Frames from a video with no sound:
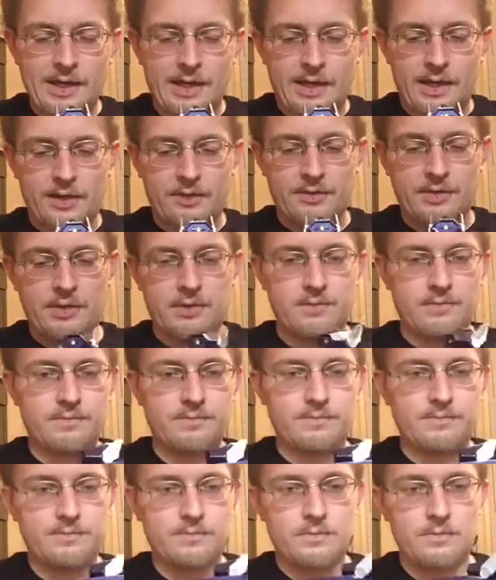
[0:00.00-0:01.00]
I don't know.
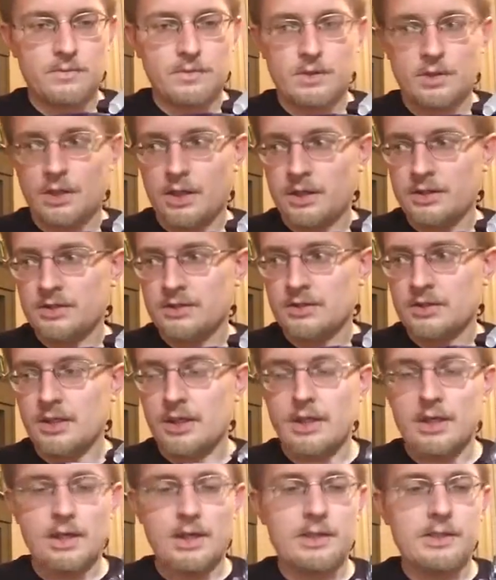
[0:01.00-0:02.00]

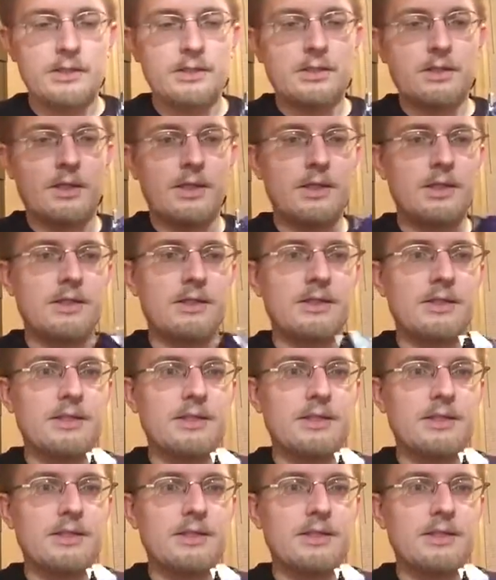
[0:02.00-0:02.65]
I like